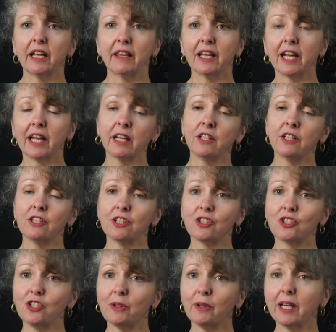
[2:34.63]
that I can
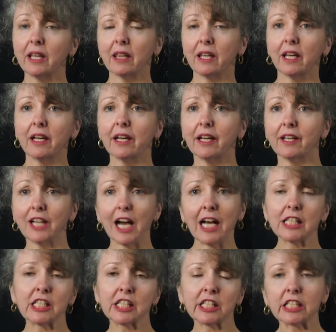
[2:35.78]
just do anything and
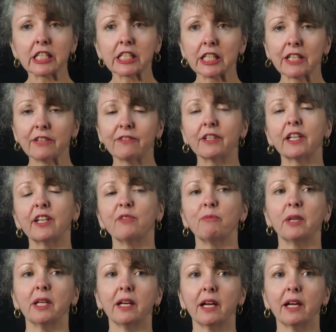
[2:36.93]
God's just going to forgive me.